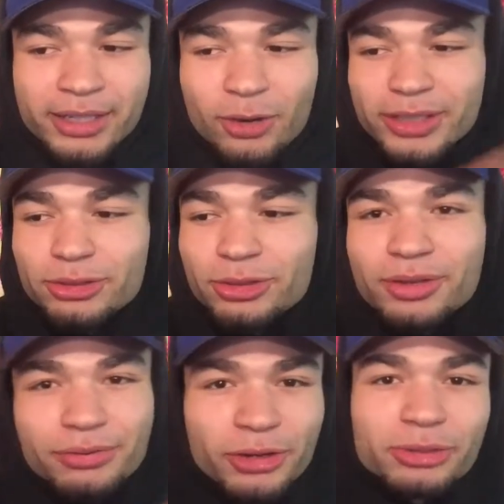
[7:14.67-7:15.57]
going through
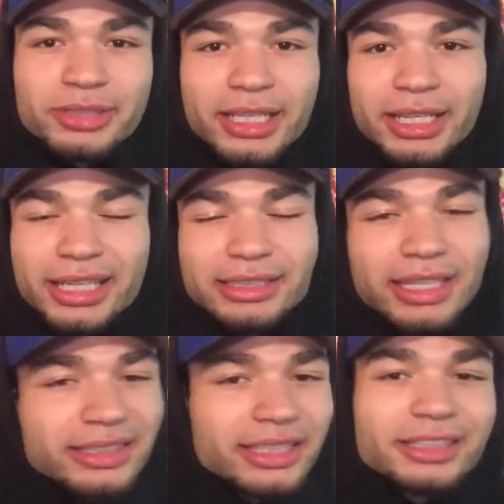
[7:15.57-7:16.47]
her phone, that's
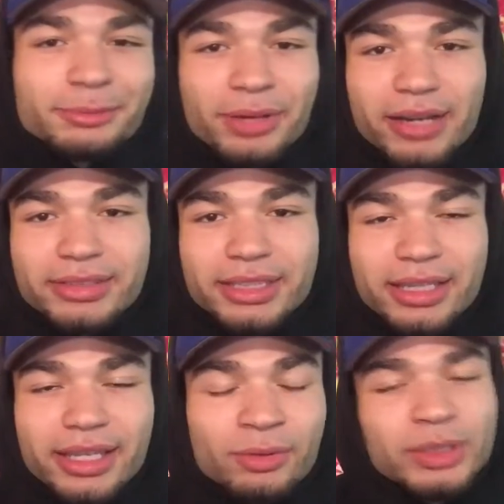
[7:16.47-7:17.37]
like a sense of privacy
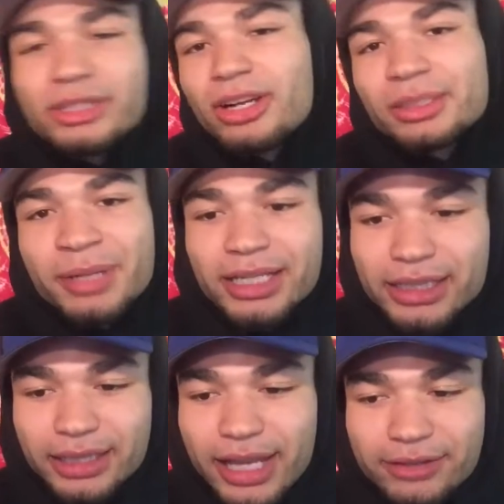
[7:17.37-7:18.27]
thing. We talked about it
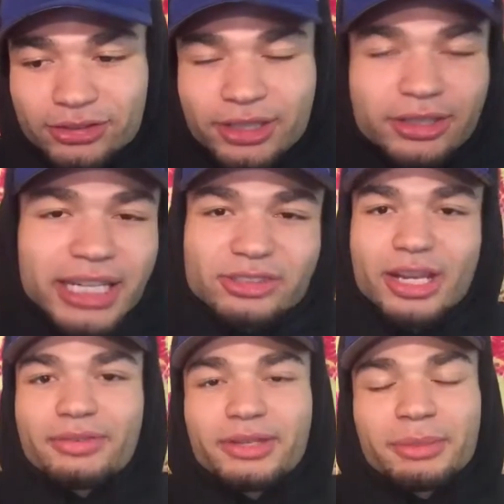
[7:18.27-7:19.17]
in a live stream. You guys know
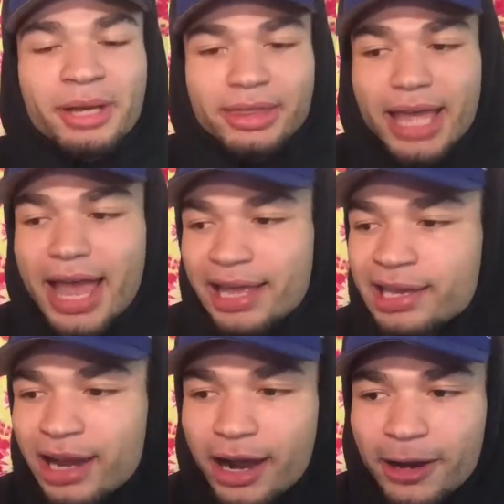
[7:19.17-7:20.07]
how I feel about that.
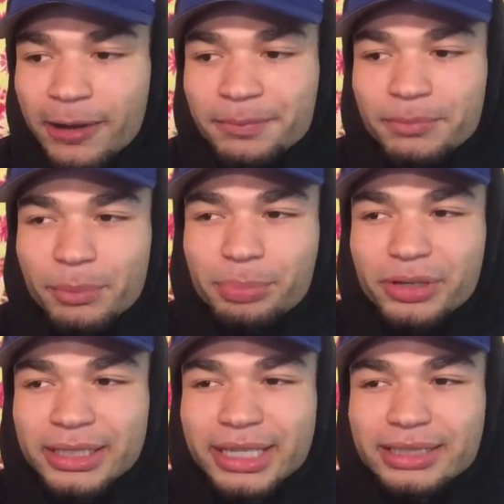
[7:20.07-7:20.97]

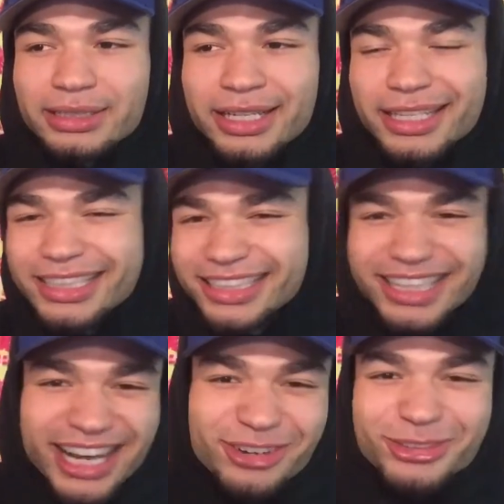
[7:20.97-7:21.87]
But that's like,
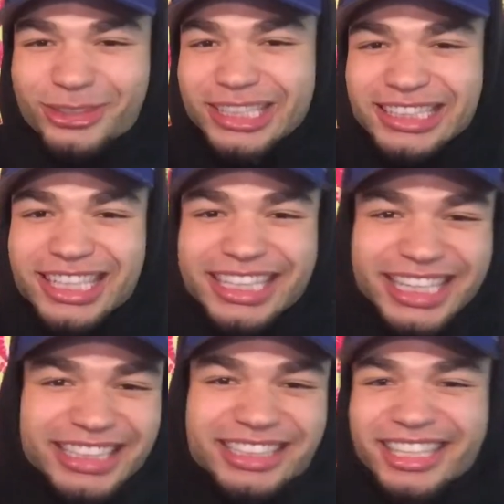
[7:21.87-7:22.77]
I don't know, that's like
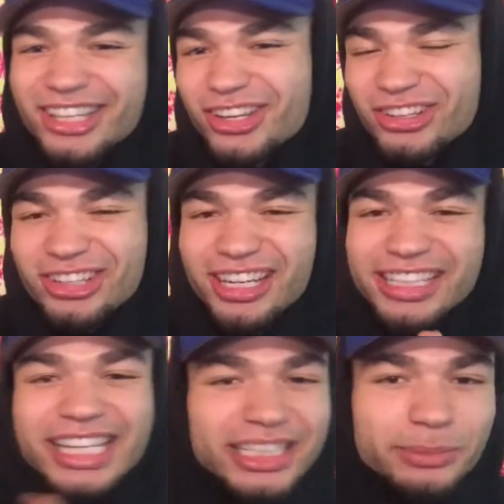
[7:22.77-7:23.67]
insecure
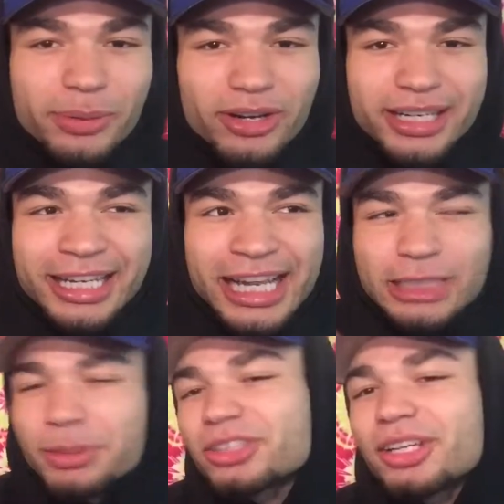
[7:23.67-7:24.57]
on his part,
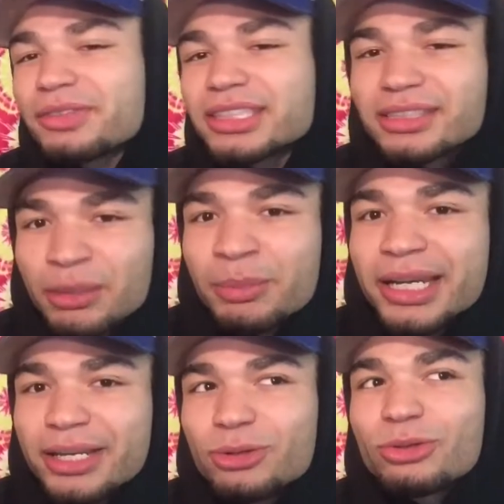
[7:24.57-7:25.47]
especially if it's
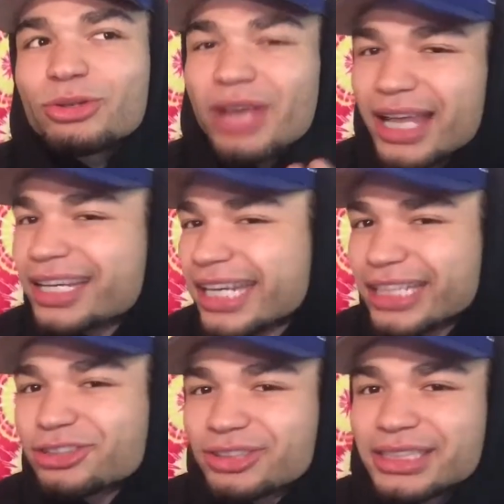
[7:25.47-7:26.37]
somebody who you had an
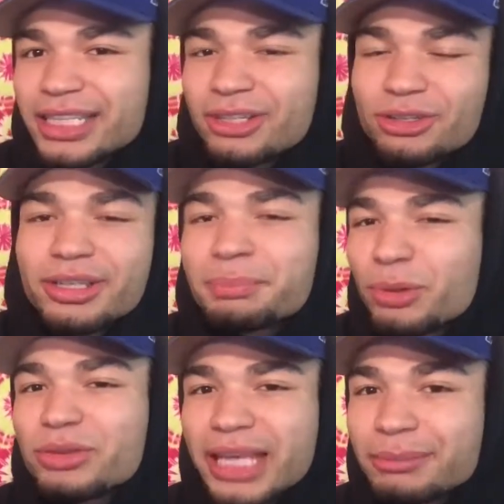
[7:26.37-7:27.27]
interest in or you
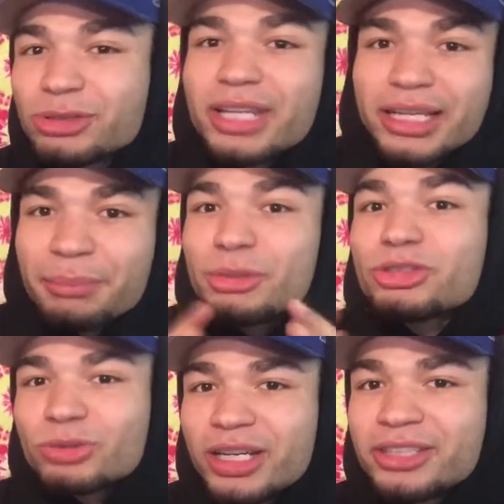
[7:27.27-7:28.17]
both came to like a
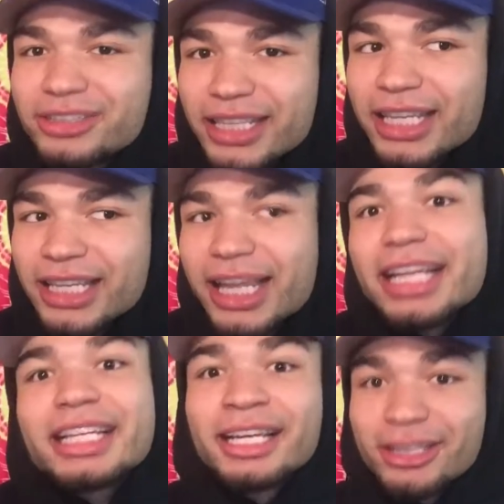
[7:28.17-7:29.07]
mutual understanding, like,
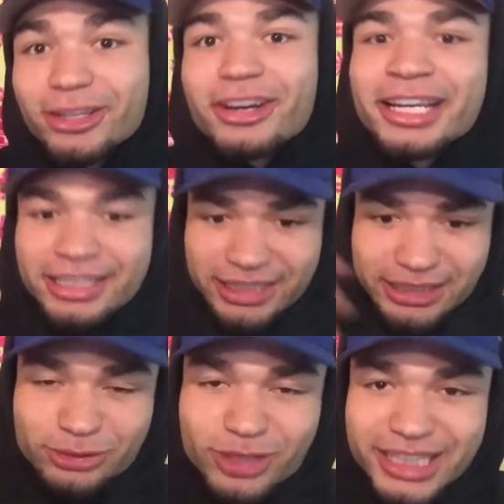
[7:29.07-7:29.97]
look,
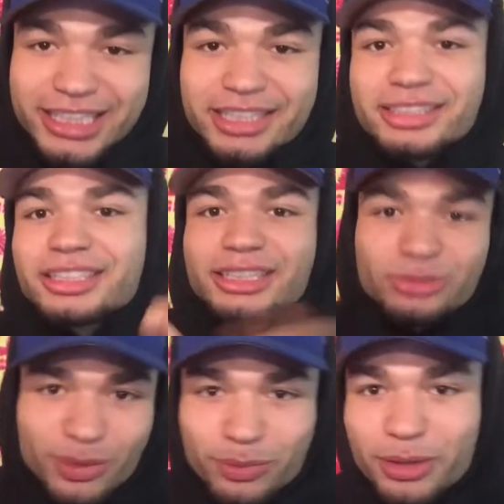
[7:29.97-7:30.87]
this is what it is, this
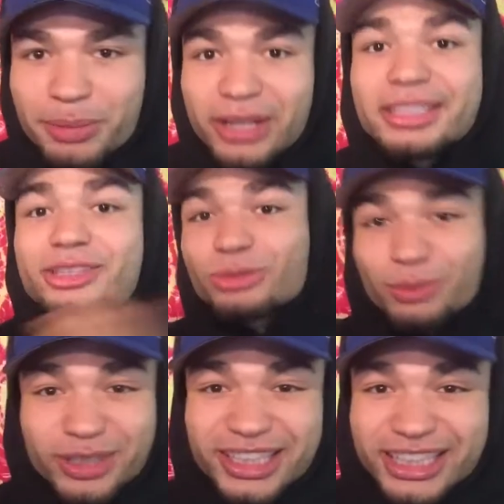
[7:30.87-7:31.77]
is what we're about, this is
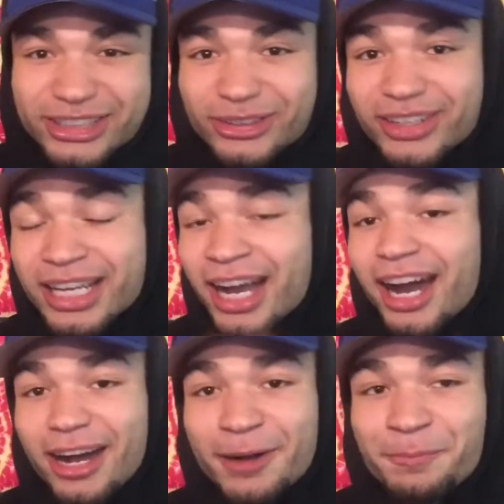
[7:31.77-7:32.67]
what we're gonna do.
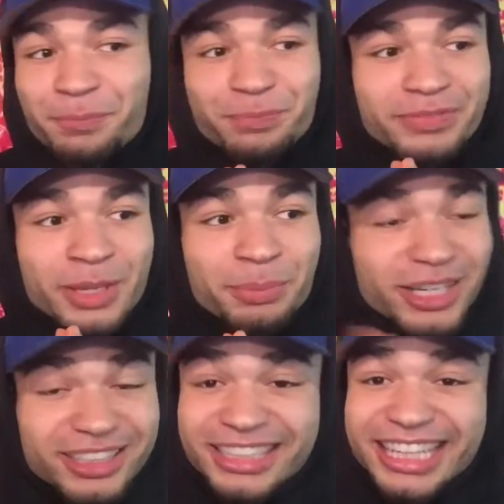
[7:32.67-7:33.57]
But
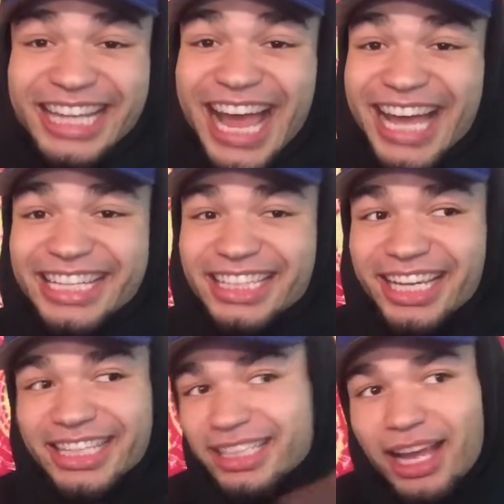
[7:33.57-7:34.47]
other than that,
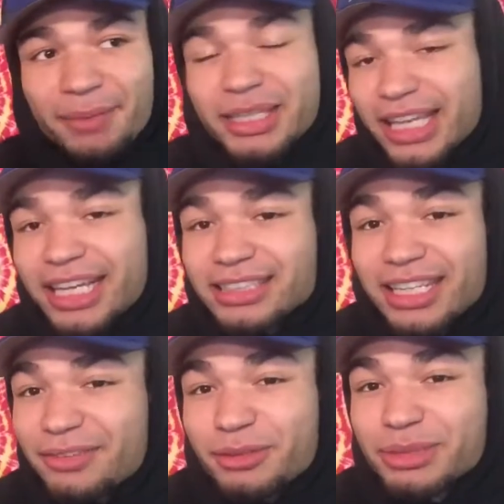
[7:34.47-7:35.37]
like, I mean, like I
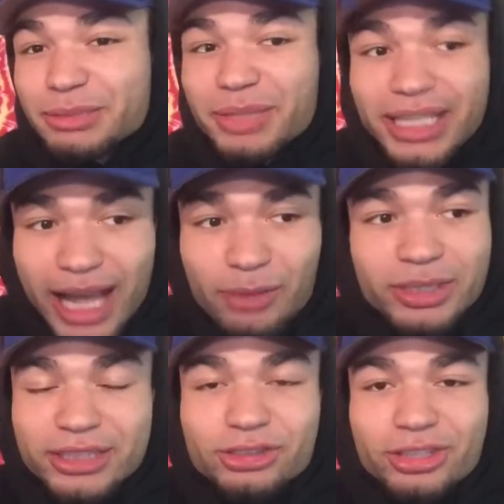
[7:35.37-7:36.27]
said, if it was me, I
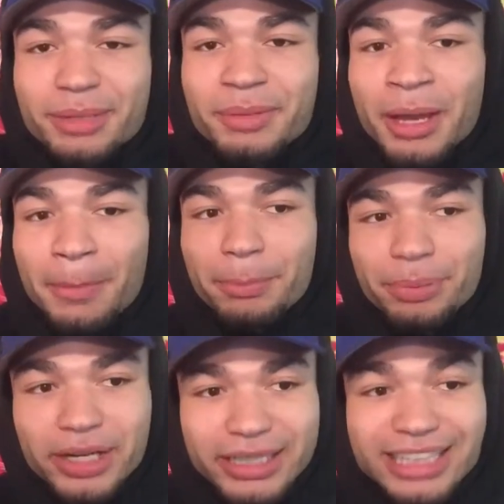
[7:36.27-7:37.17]
wouldn't trip,
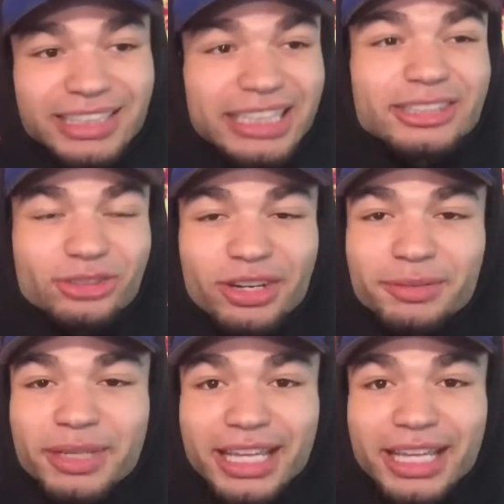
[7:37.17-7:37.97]
but that's like the story of my